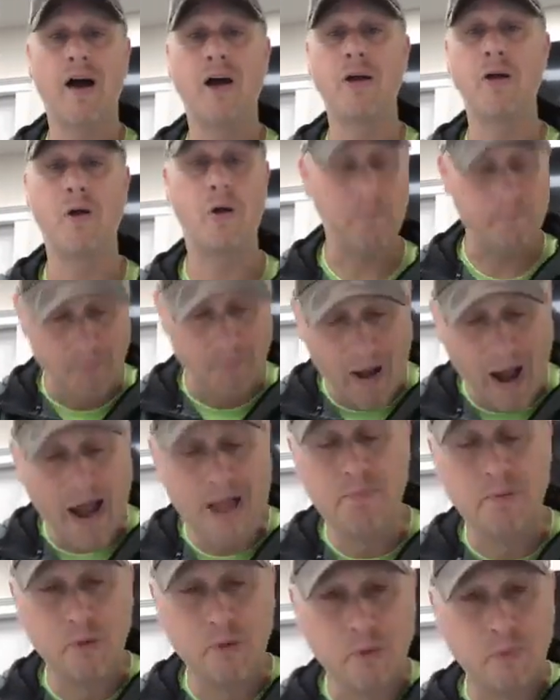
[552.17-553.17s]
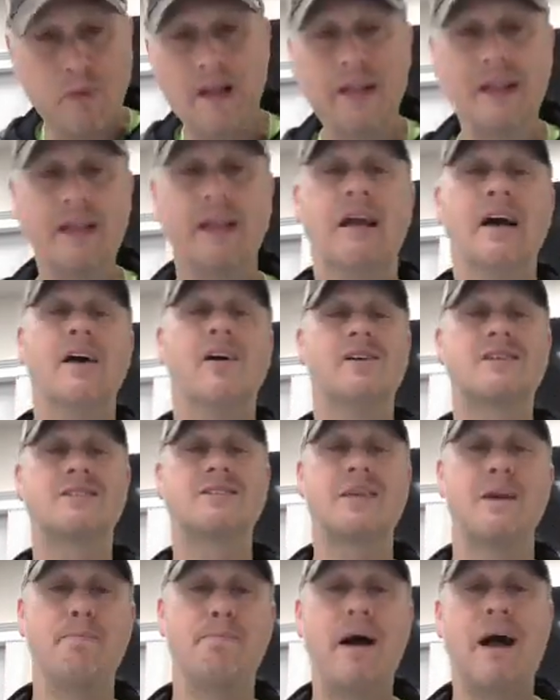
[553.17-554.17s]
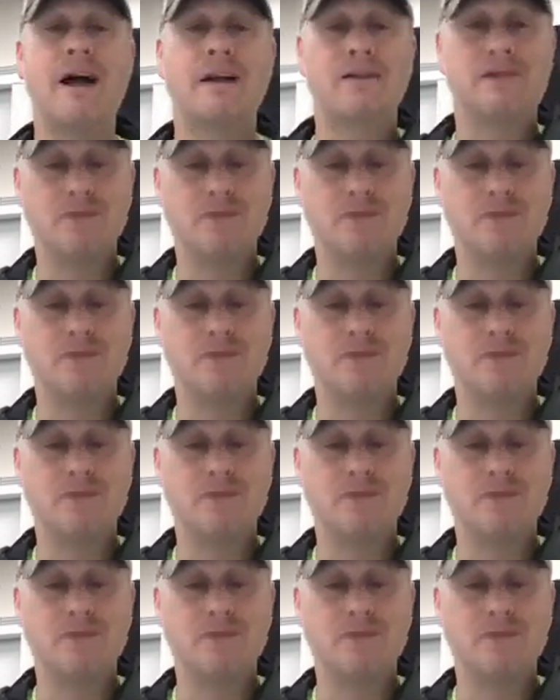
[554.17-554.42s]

our bible reading let's get back